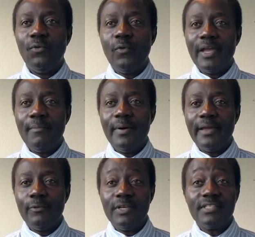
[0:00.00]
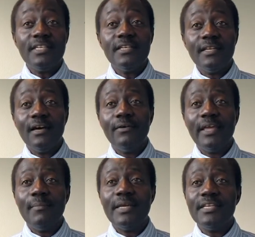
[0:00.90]
whereby we're seeing now
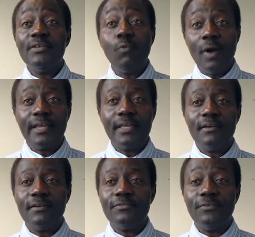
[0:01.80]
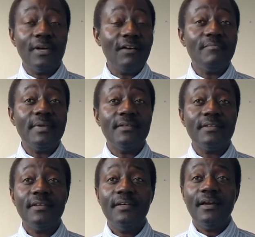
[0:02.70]
M&E working for
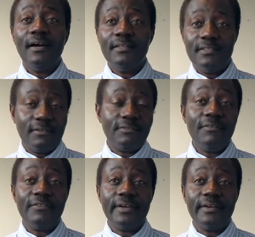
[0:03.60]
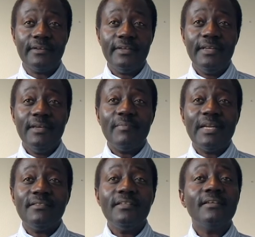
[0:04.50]
government in South Africa, but
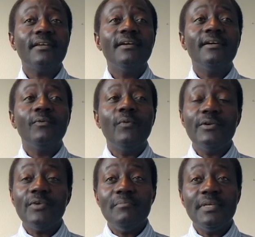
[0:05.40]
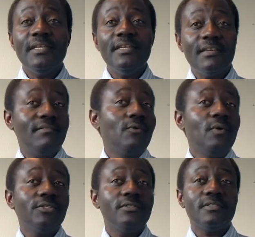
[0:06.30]
I think when we are beginning
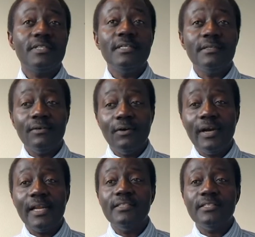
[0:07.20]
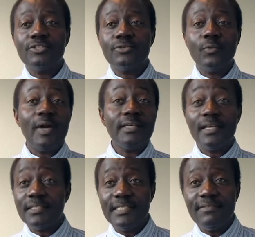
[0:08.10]
evaluations in organizations where it
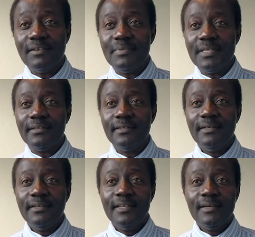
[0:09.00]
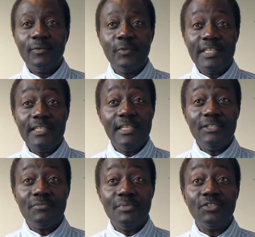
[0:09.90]
has never been, we need a
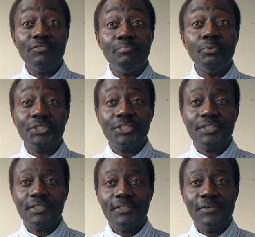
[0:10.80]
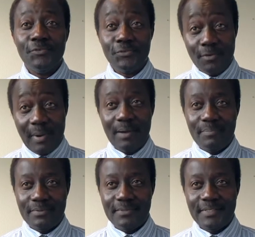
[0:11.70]
little bit of push from up.